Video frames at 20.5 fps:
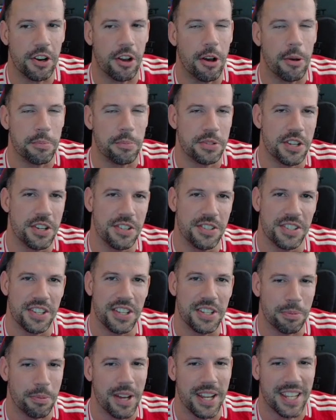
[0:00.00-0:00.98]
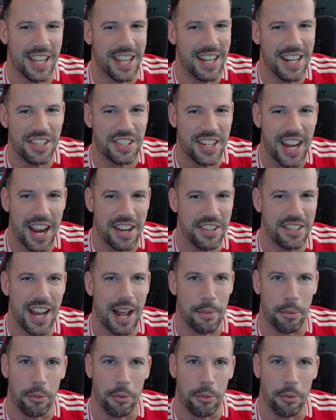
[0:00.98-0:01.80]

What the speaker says: options this week, it has changed up.